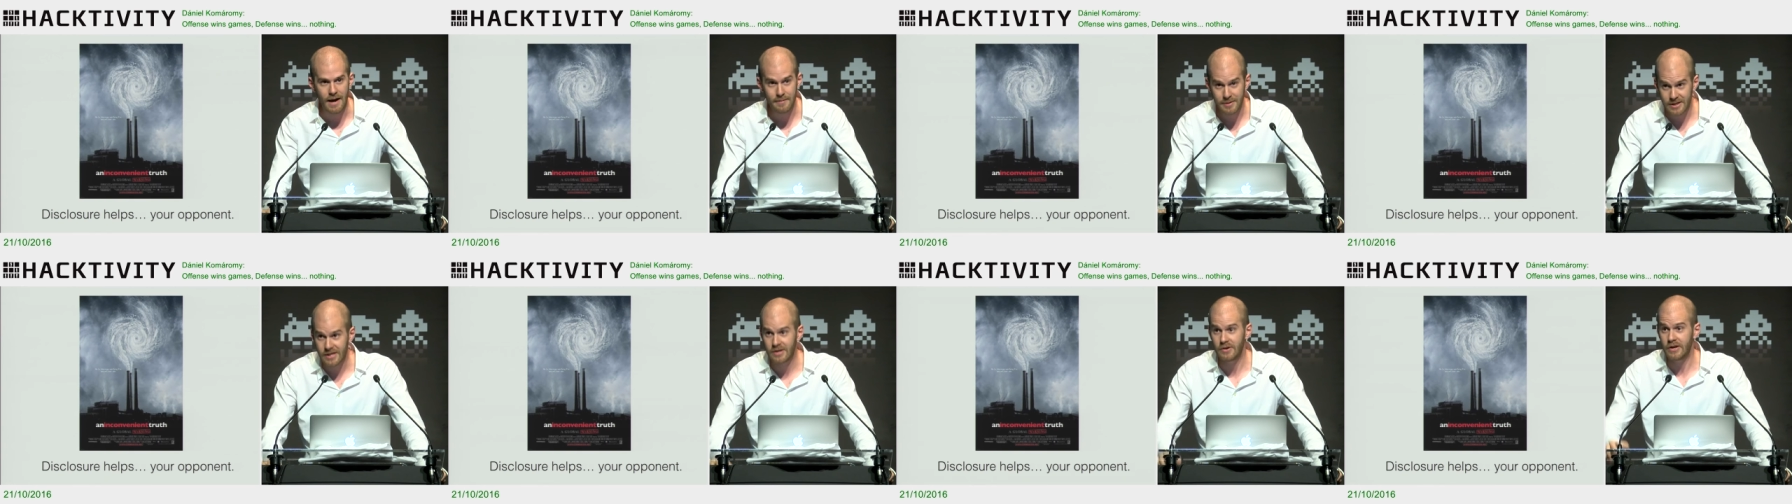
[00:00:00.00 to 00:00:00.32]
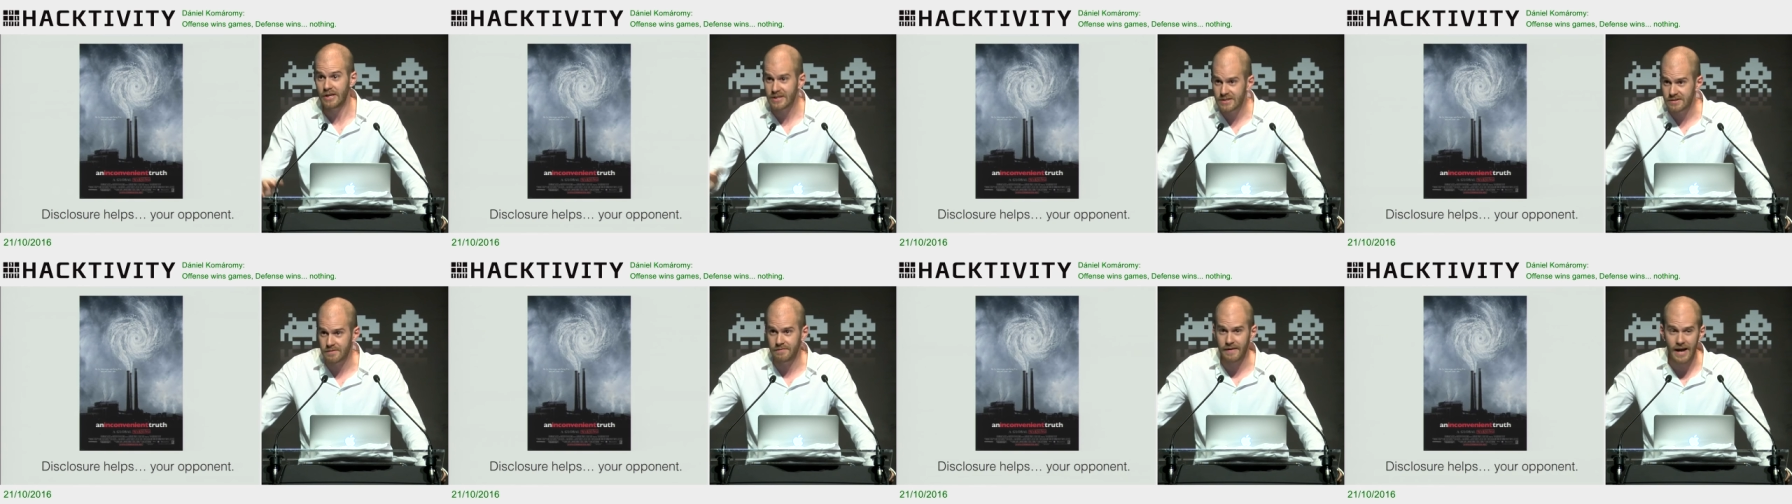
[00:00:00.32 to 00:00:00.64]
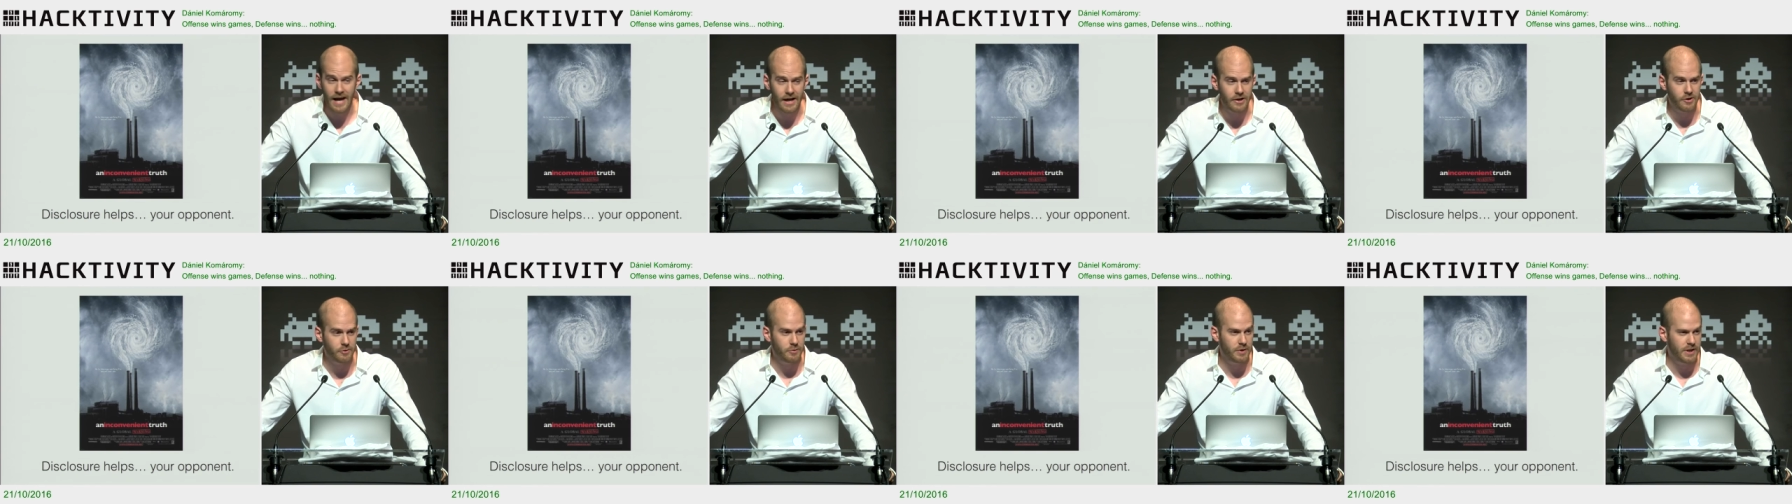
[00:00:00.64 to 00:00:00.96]
there is a
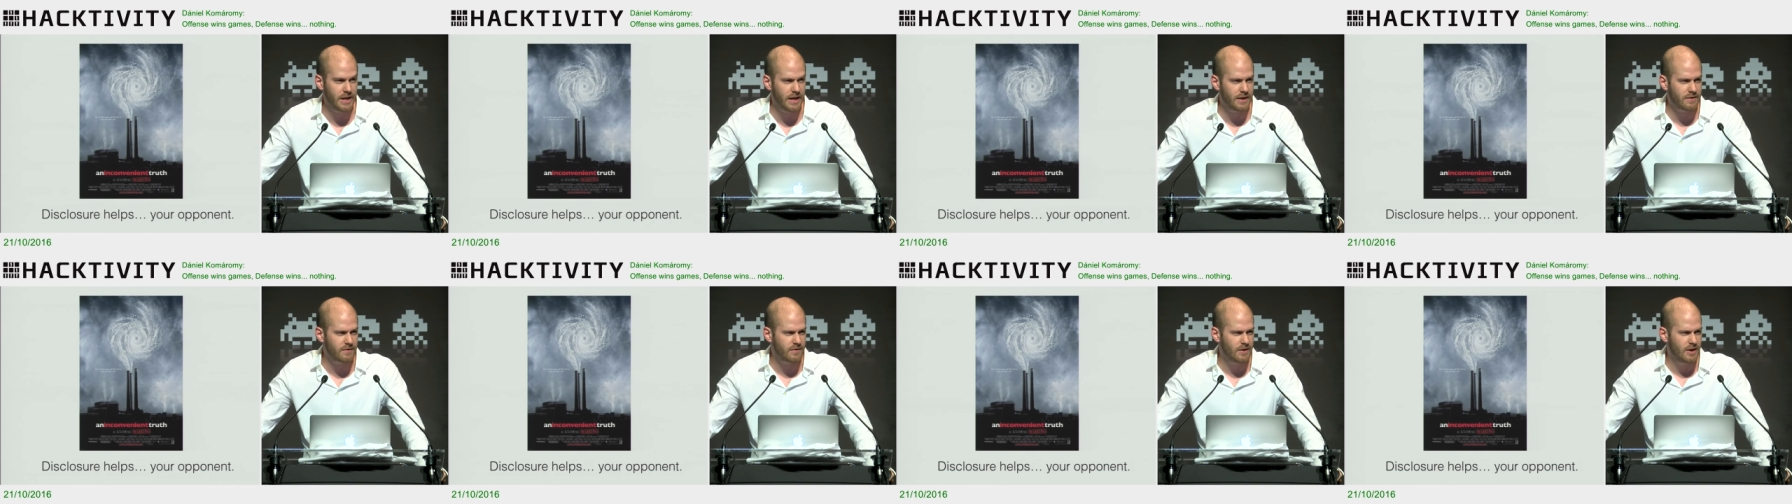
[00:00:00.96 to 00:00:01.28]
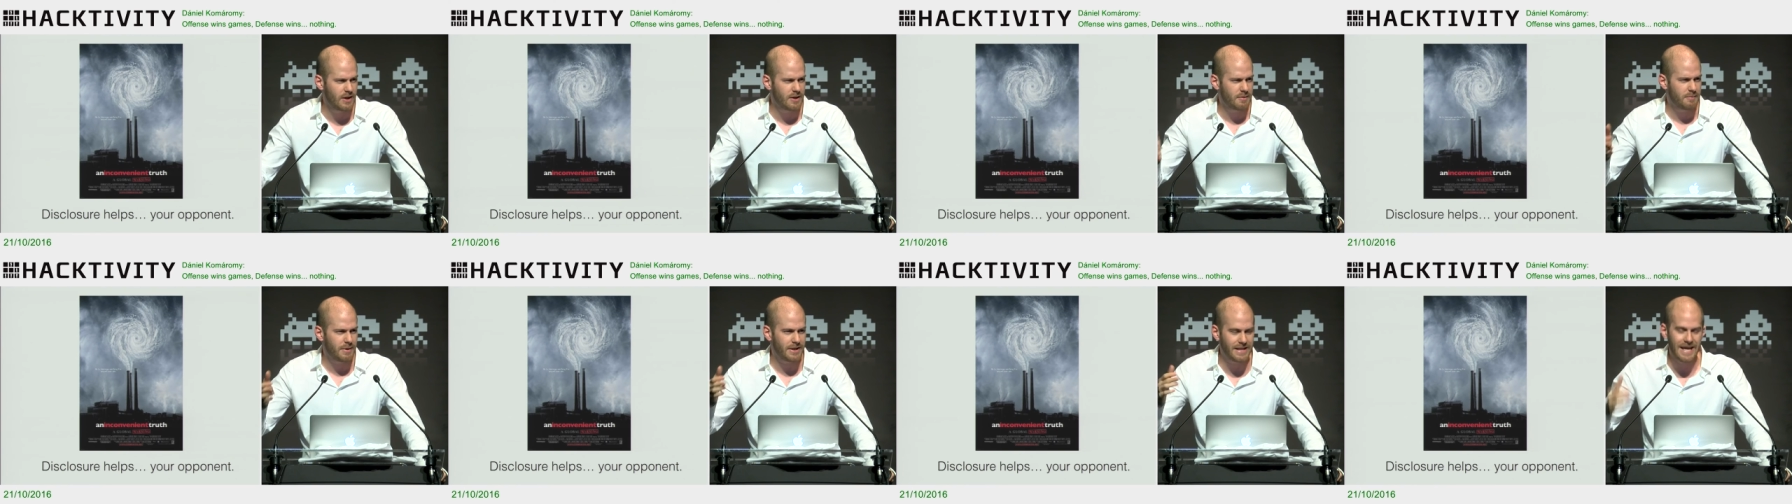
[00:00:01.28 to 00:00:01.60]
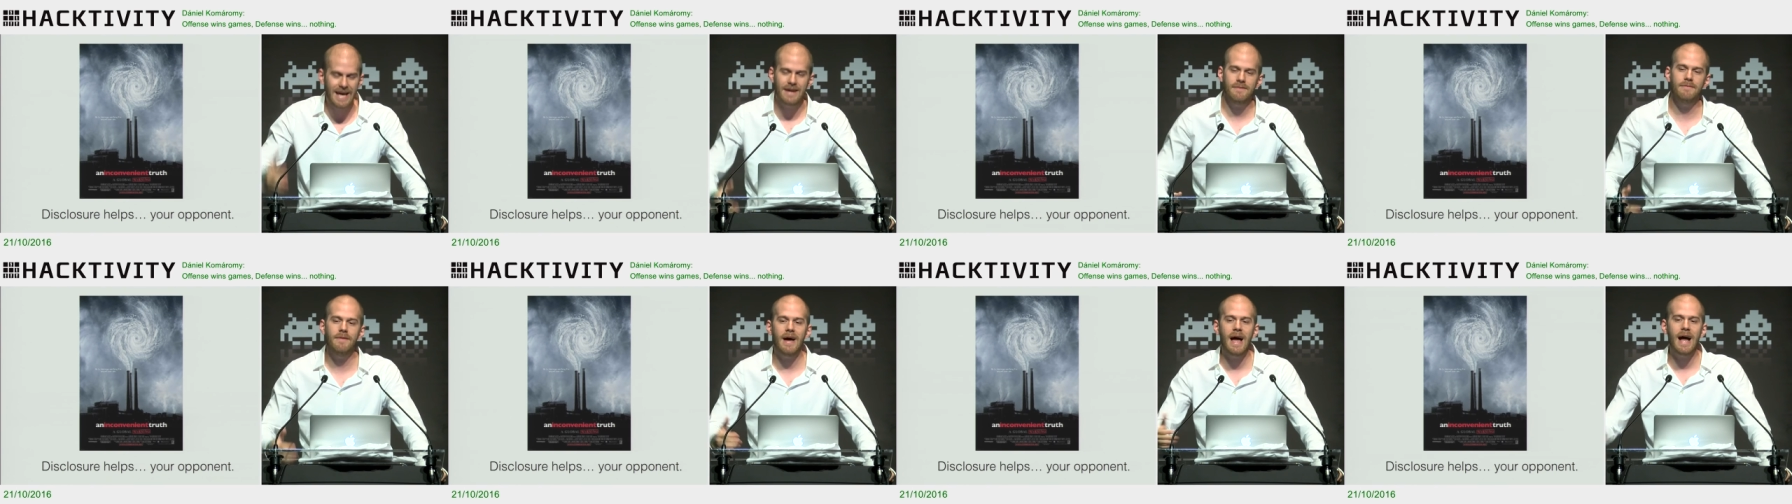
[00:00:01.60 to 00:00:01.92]
value in it, but
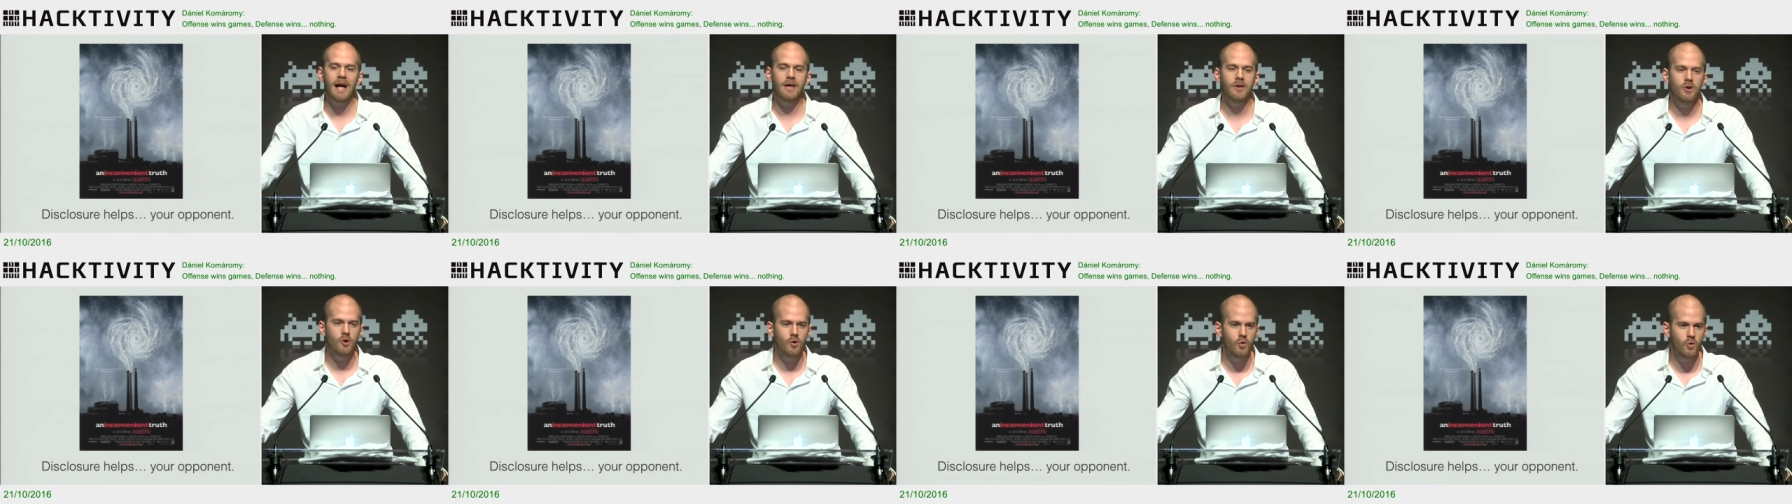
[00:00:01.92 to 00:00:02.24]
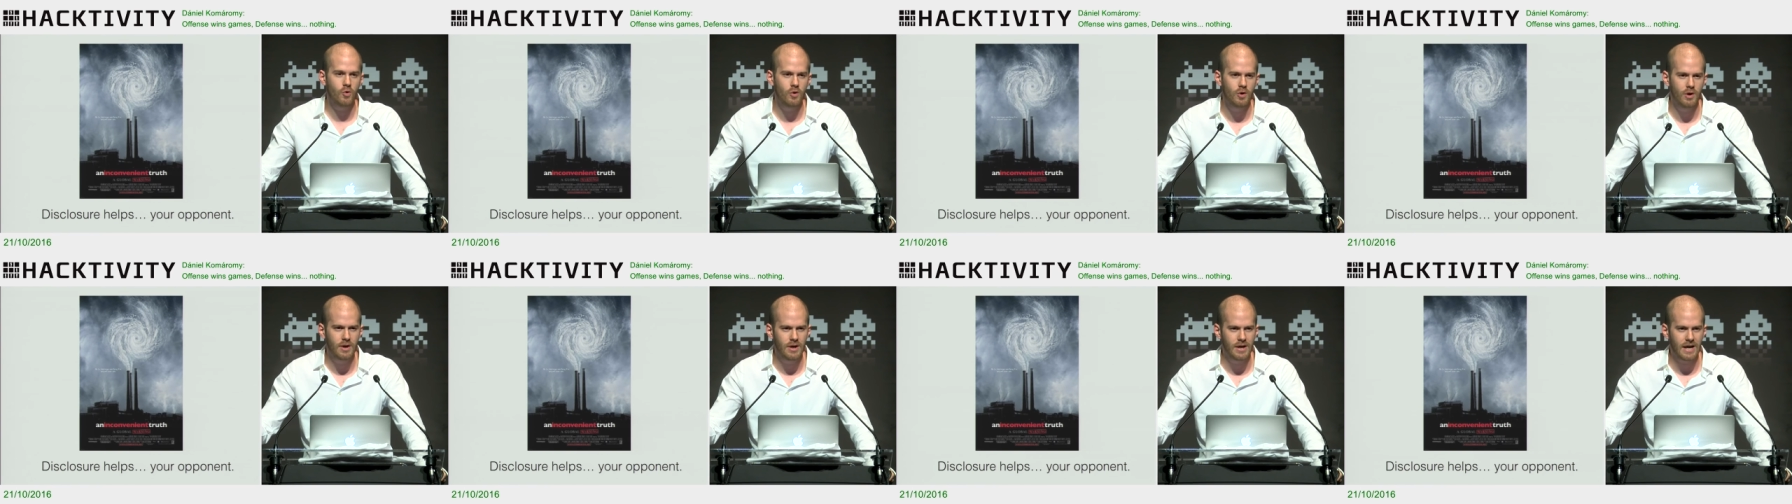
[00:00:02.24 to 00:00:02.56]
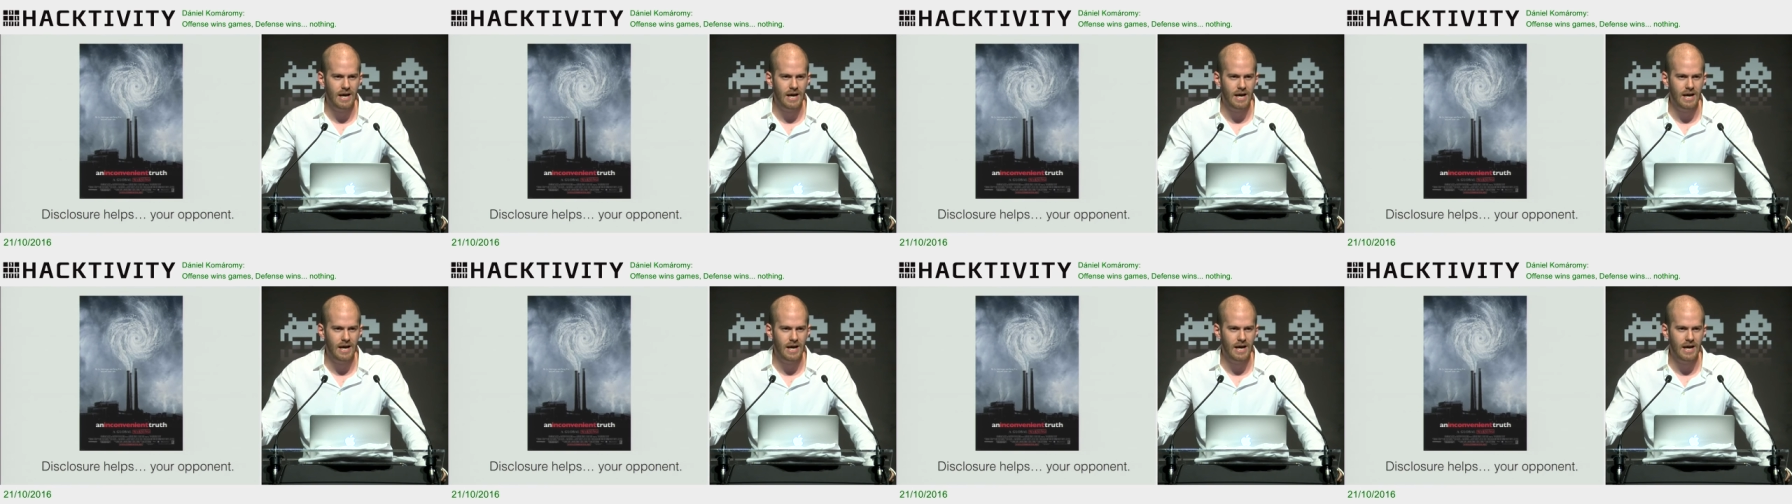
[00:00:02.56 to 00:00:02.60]
that value,